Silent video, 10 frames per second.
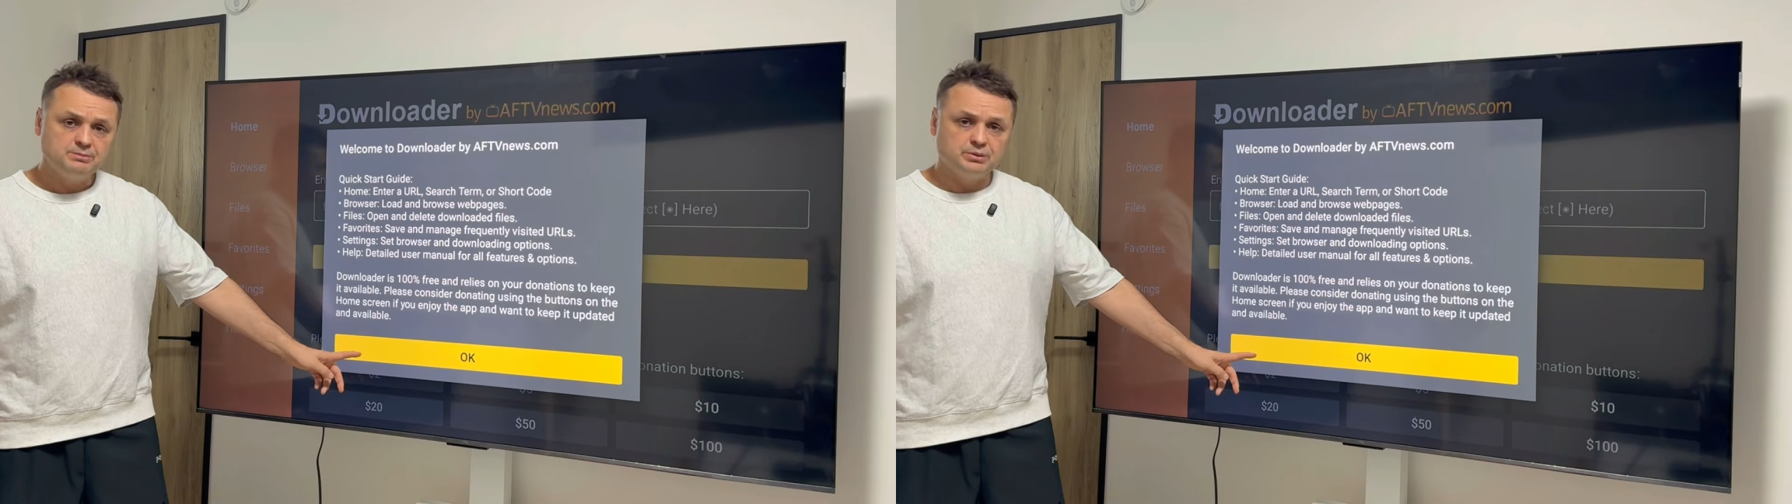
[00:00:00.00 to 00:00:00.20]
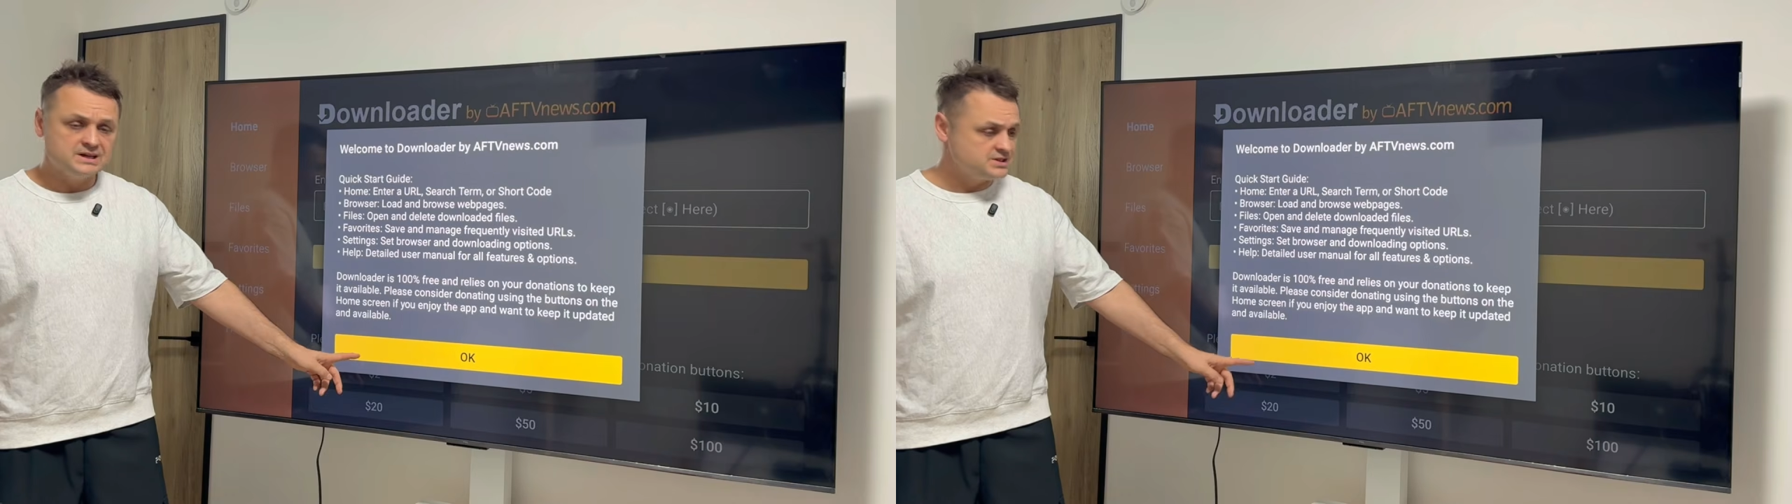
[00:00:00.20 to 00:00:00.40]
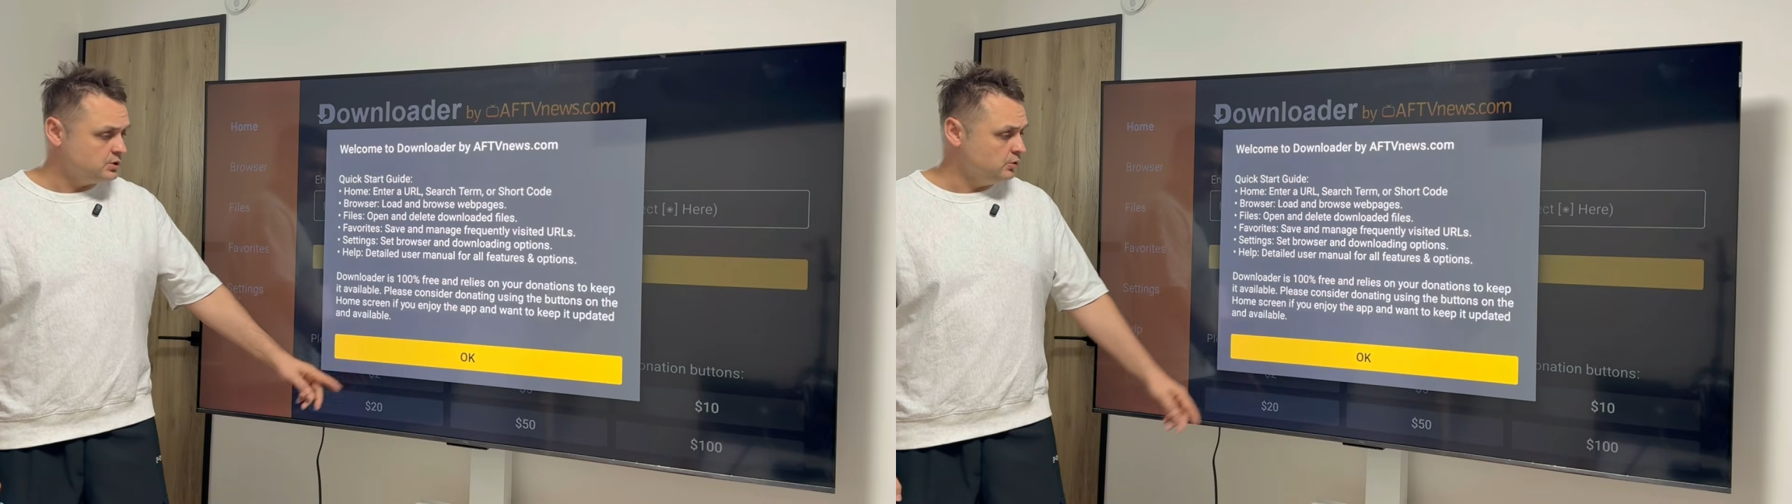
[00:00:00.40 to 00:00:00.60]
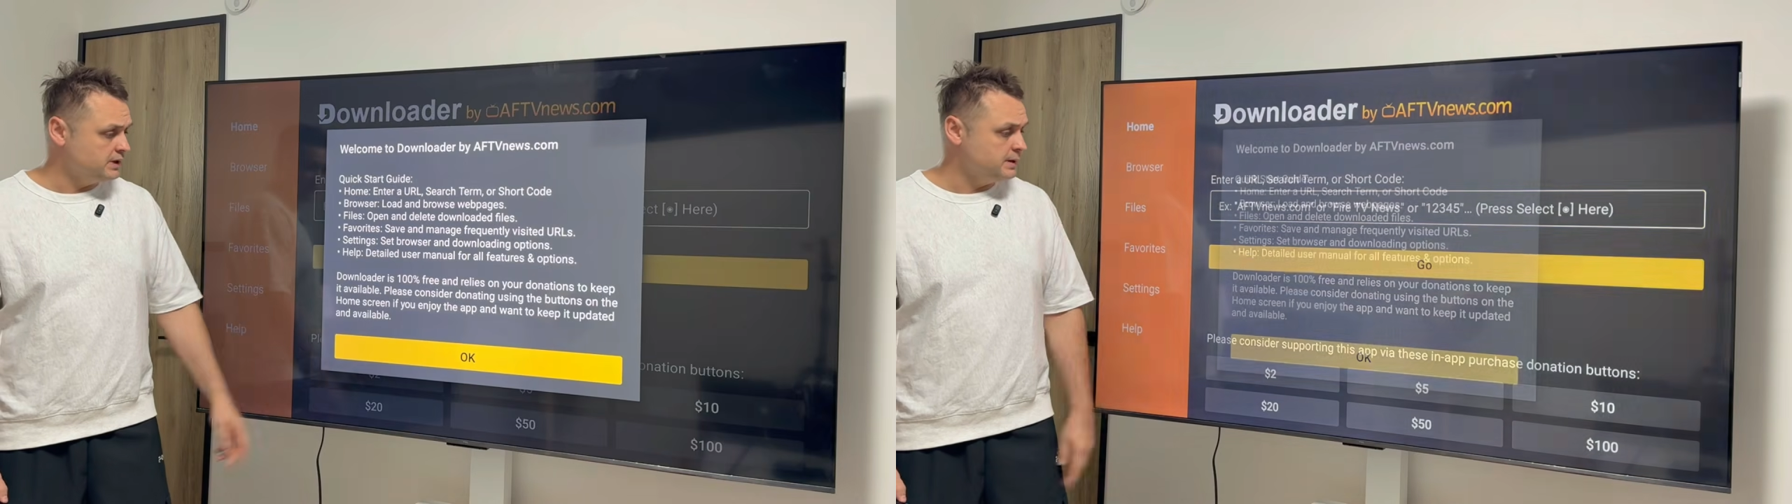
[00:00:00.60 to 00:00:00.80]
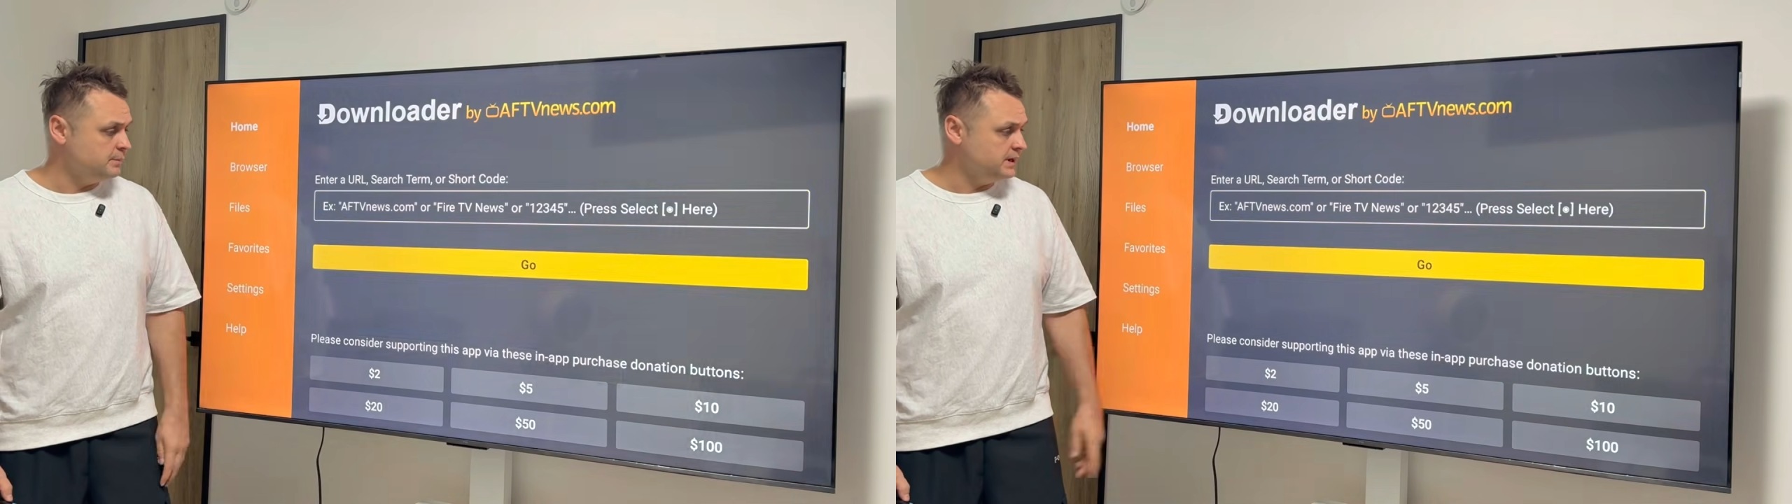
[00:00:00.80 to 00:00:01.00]
press the
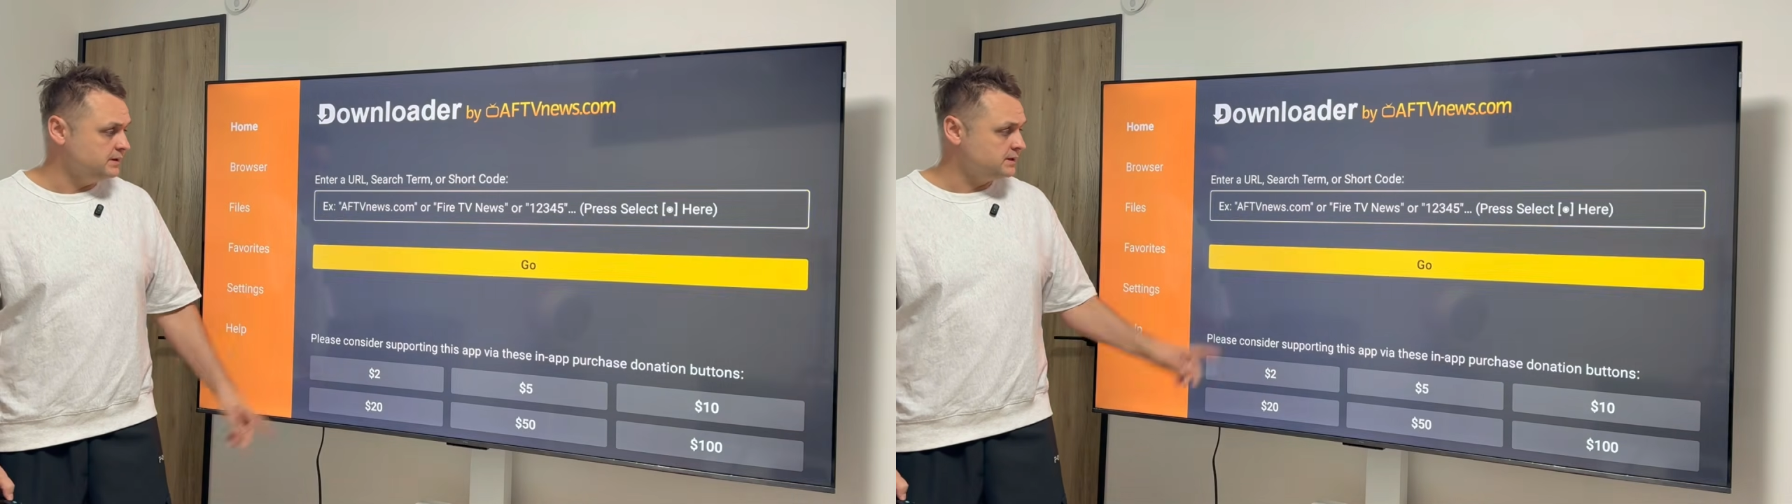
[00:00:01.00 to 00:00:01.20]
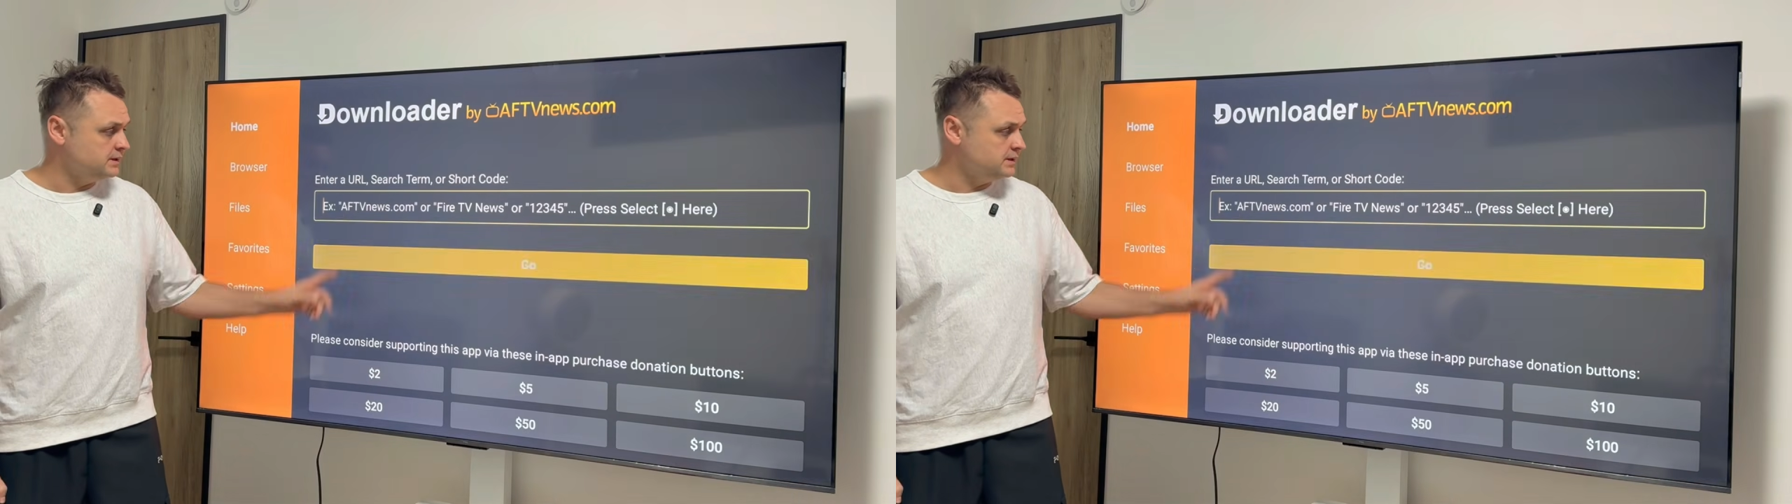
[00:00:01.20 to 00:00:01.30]
OK button,